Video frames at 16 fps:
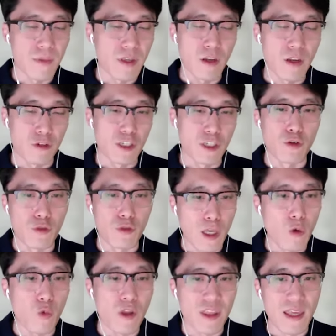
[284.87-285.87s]
generally
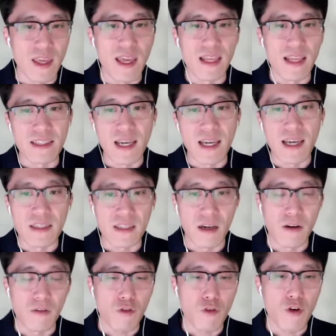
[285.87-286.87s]
with the intent
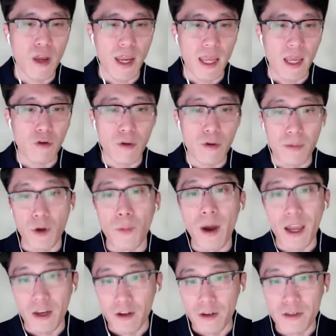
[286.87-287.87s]
of creating crypto
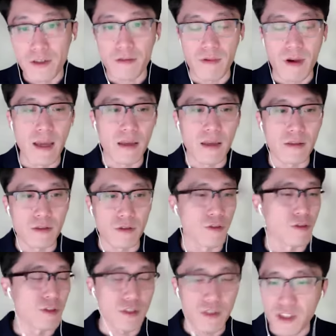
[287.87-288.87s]
miners, right? So they're
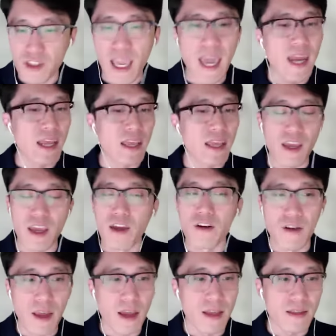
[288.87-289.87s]
just scanning the
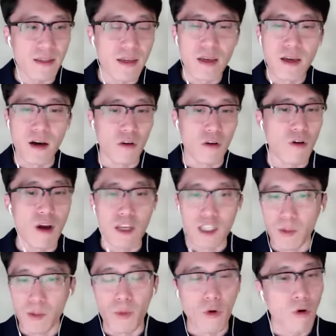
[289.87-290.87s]
internet across
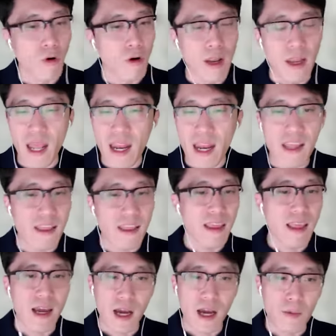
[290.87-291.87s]
the board, and anything
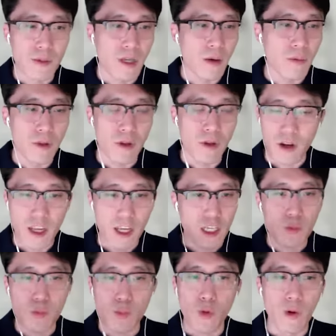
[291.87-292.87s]
that comes up, they're going to
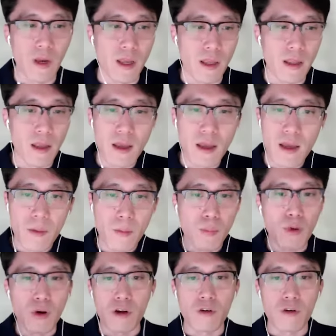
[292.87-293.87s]
exploit it,
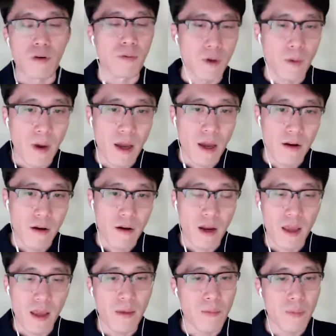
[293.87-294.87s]
put a crypto miner on
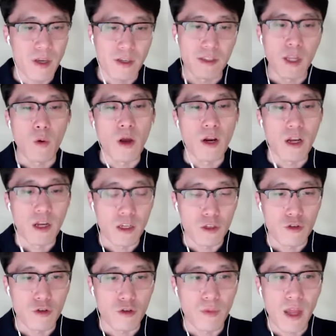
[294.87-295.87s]
it because they want to
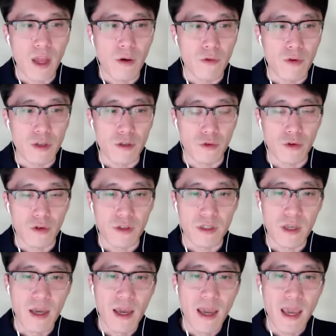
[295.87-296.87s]
consume that
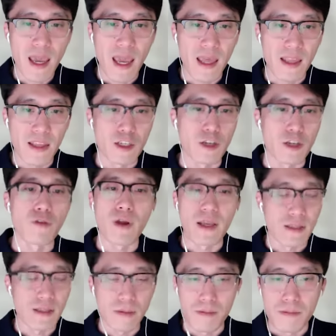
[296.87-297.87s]
resource and generate
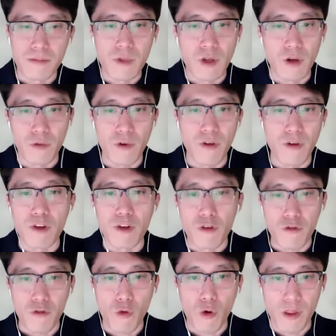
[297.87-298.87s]
some, revenue
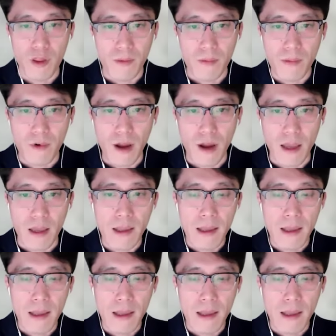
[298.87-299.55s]
for them, right?